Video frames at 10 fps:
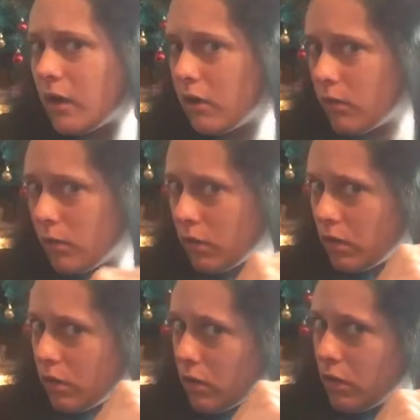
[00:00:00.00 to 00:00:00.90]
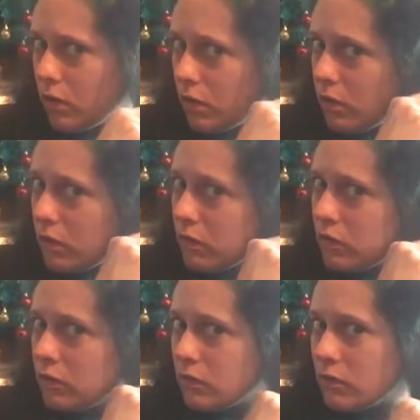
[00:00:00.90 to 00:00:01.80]

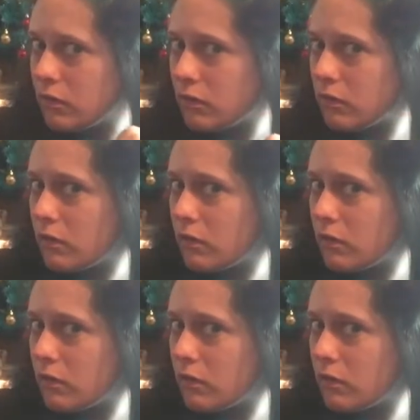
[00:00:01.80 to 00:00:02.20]
[no speech]